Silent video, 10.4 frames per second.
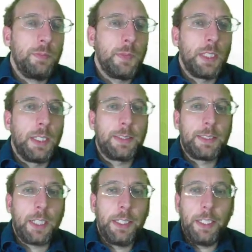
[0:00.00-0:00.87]

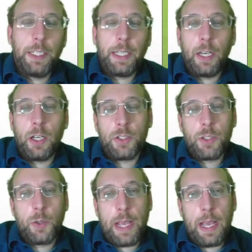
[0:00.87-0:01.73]
Studying
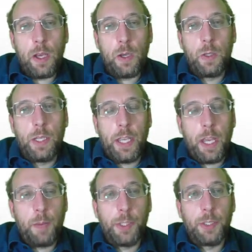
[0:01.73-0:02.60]
also how
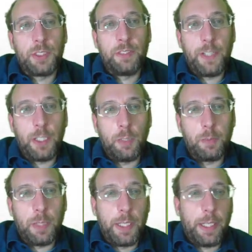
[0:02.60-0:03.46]
embryos develop
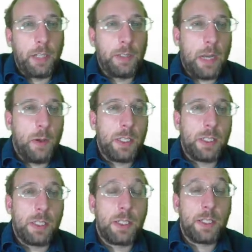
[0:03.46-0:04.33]
can allow us
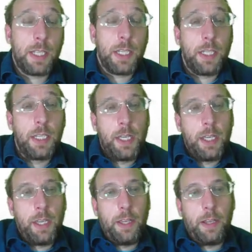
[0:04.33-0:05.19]
to see
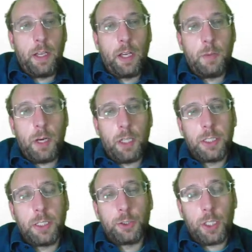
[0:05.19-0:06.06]

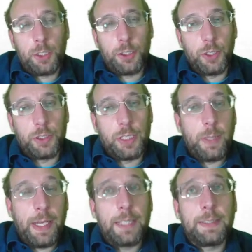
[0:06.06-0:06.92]
homologous structures that we
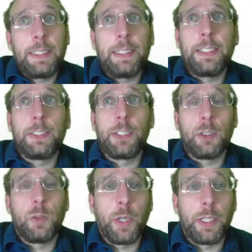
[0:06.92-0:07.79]
can't see in the adult
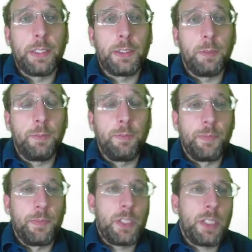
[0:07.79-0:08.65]
organism.
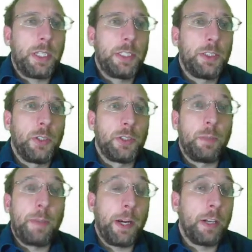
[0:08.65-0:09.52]
This study is known as
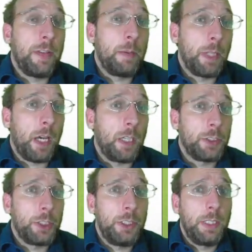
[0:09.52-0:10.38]
comparative embryology.